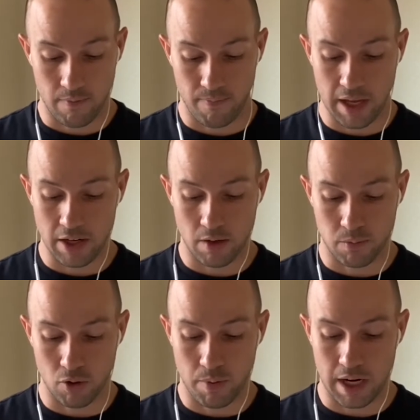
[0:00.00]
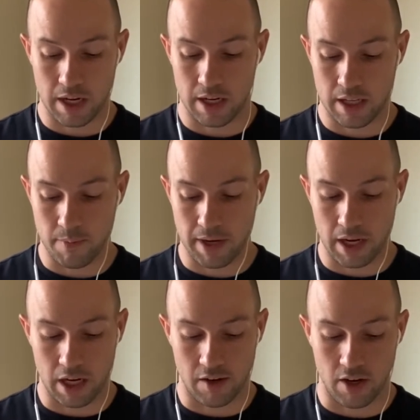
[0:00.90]
in your brew pot at the
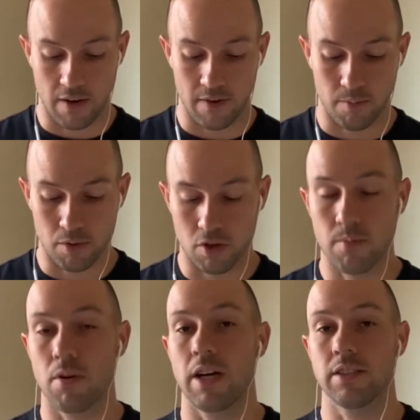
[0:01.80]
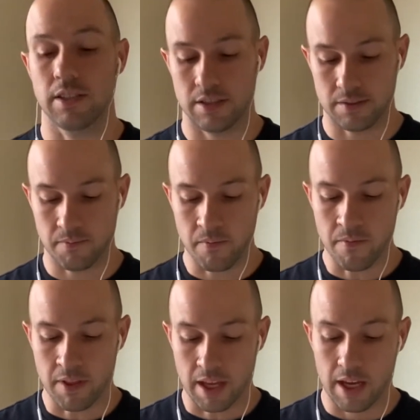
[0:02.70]
beginning of your brewing process.
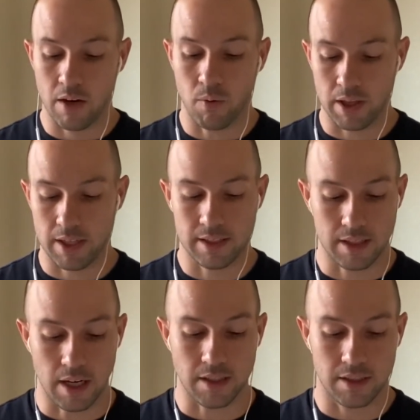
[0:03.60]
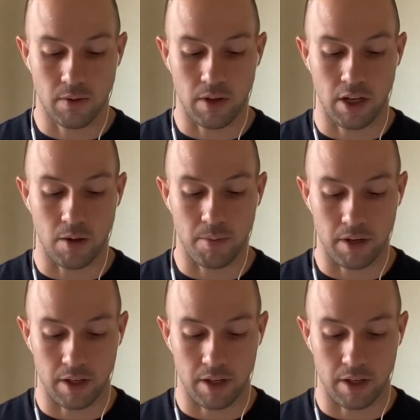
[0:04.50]
And what this does is it will help